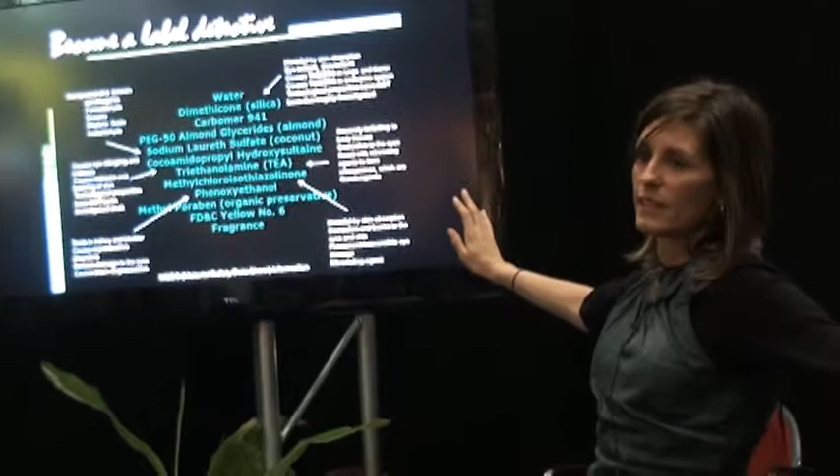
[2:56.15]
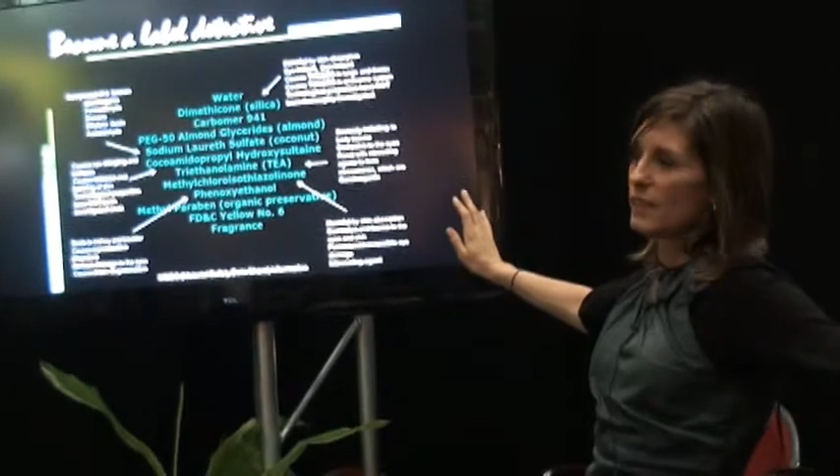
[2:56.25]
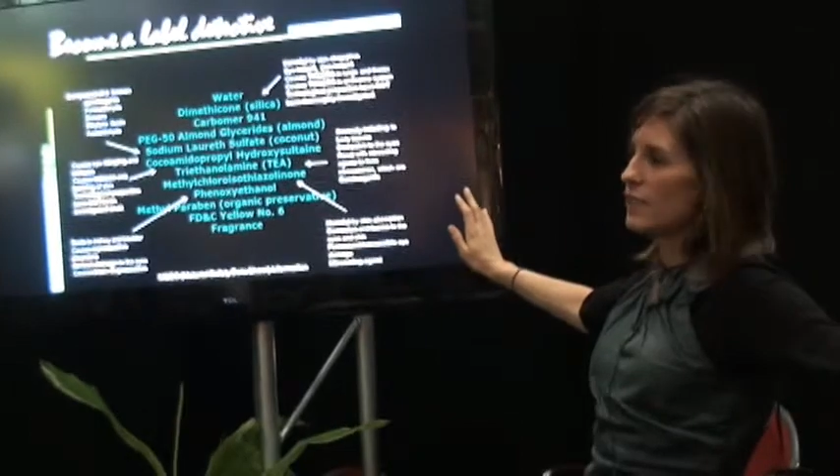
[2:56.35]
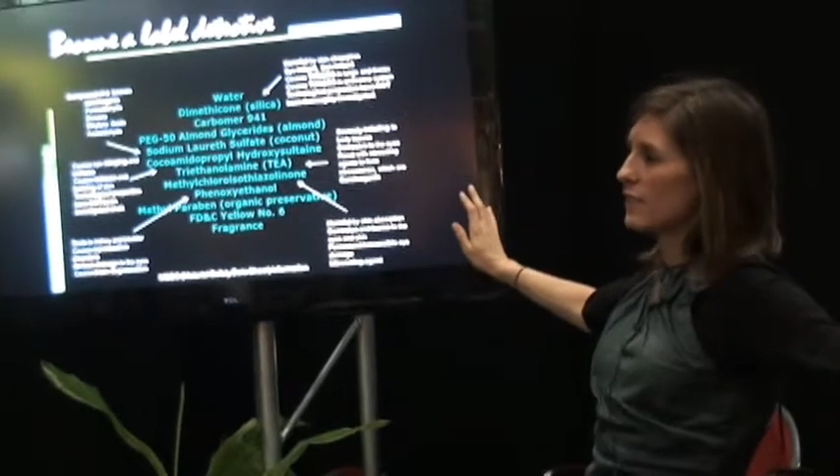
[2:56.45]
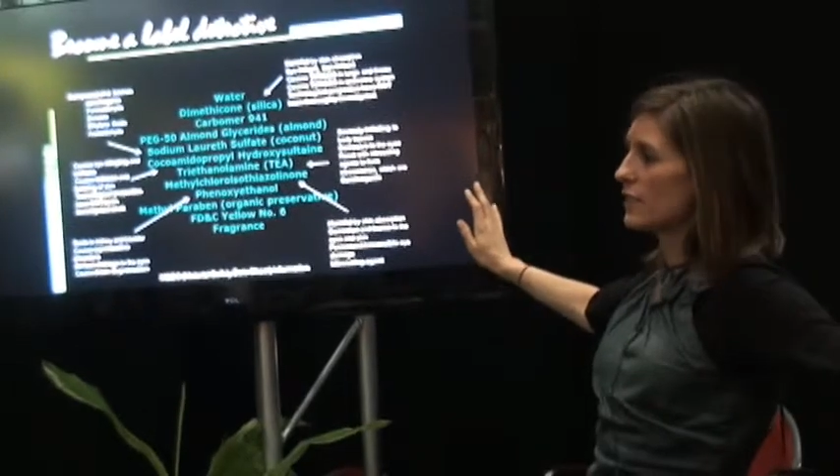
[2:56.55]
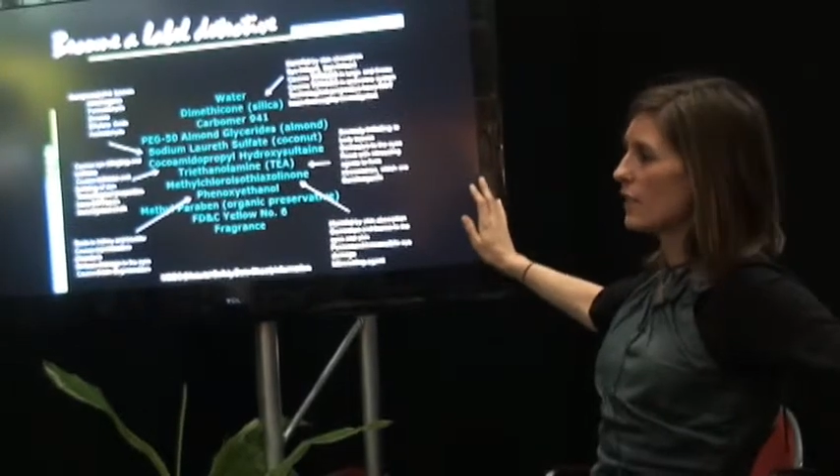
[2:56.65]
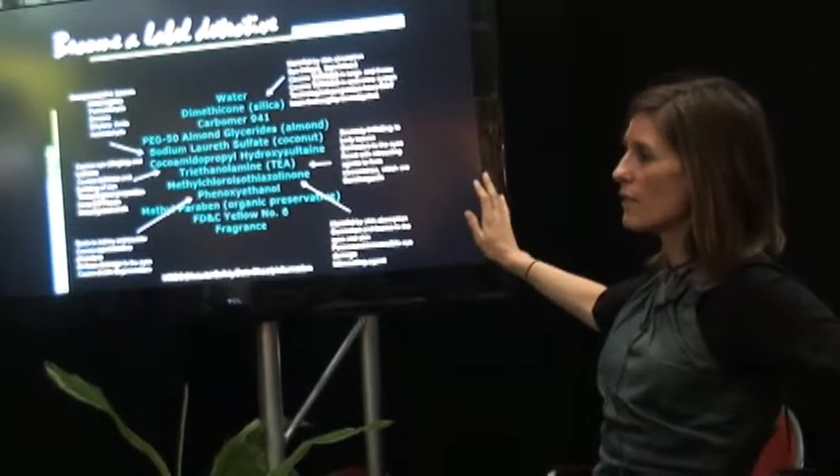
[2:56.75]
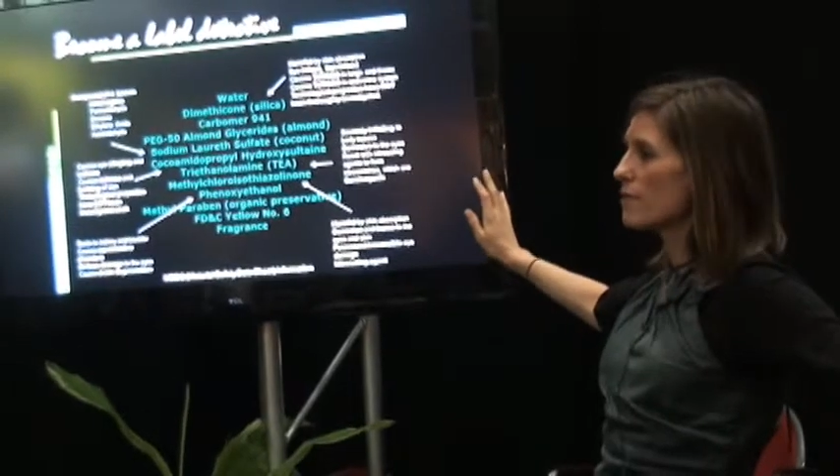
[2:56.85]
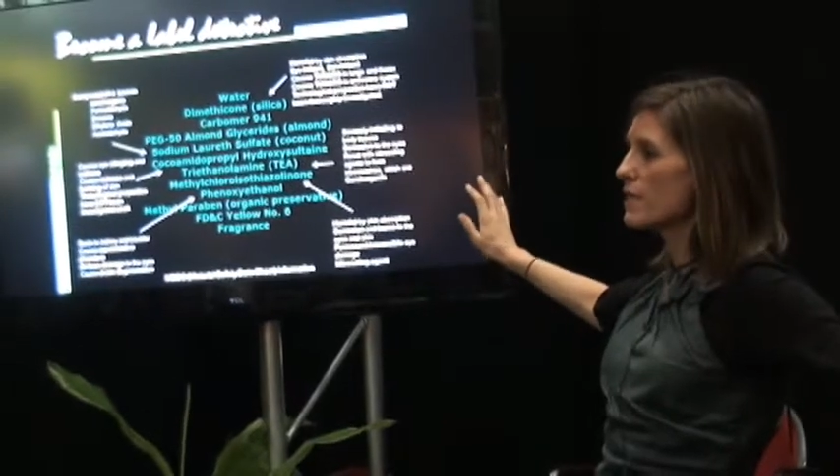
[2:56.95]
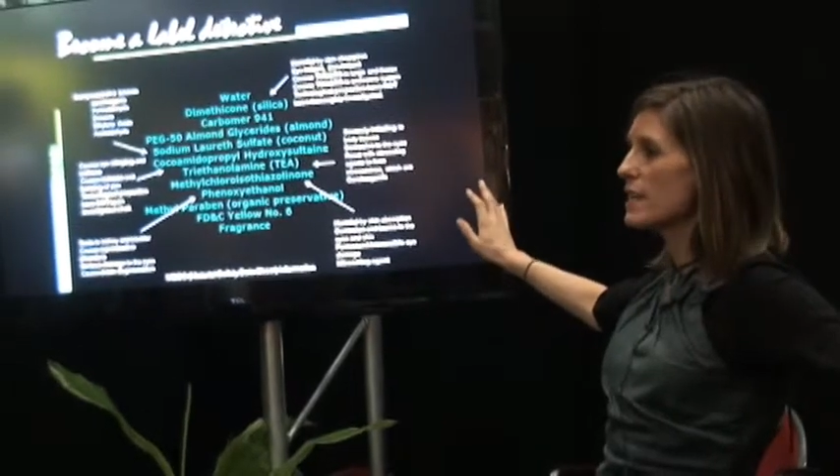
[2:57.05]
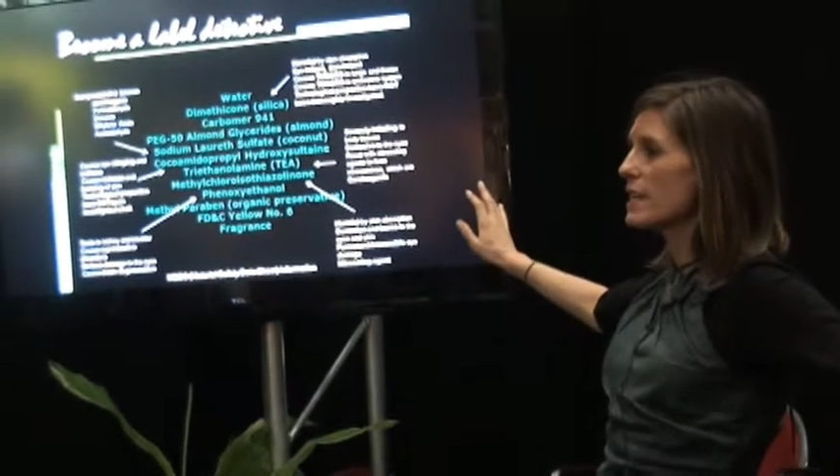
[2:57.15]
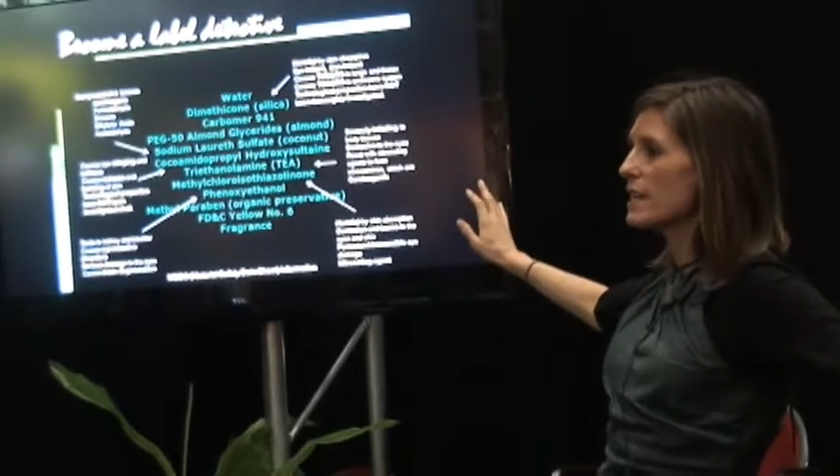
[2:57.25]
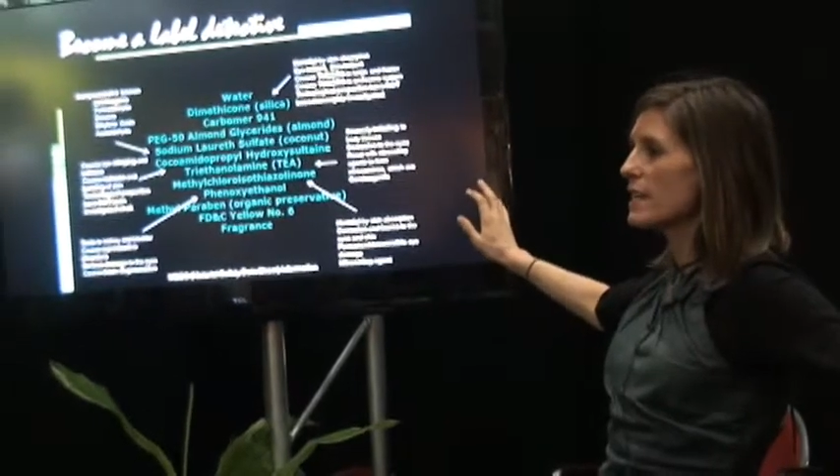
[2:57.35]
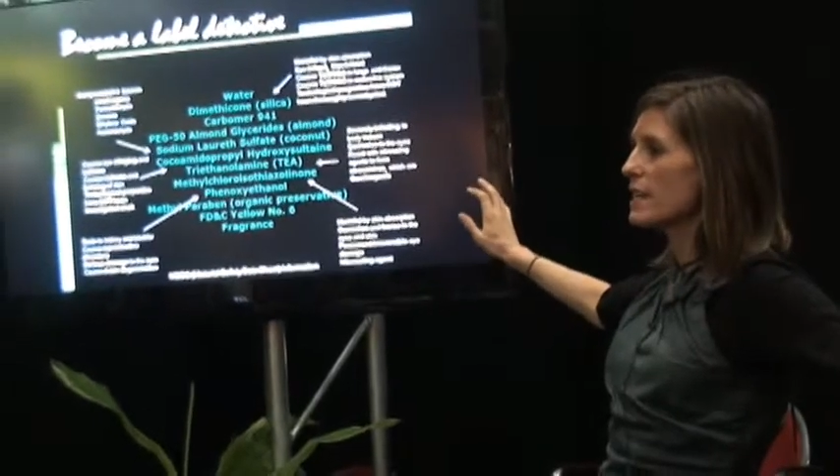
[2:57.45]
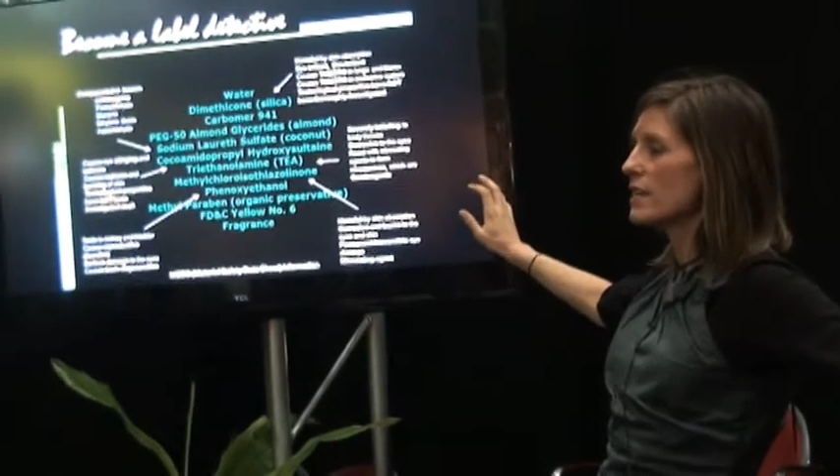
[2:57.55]
You know, so
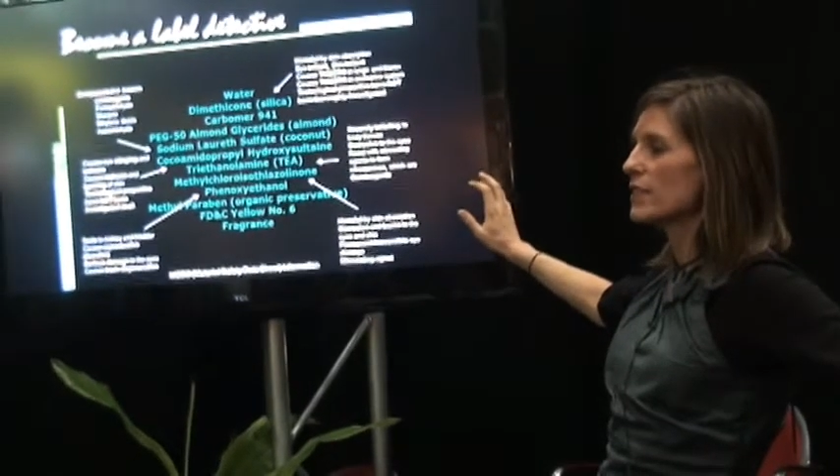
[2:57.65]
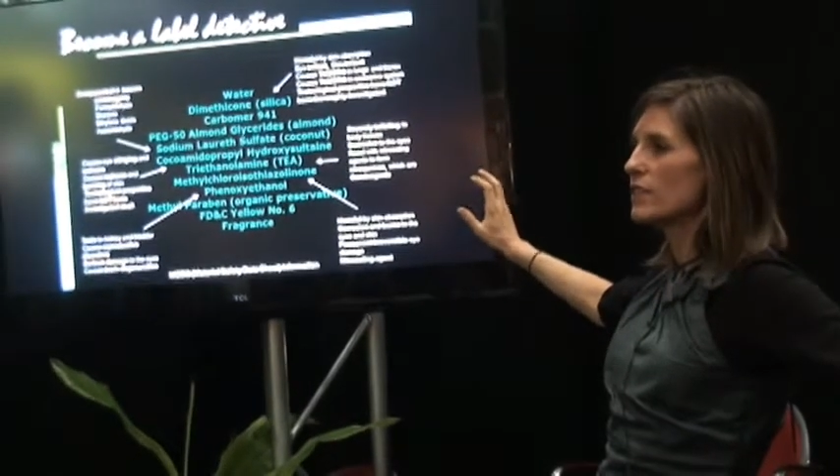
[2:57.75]
really, you know,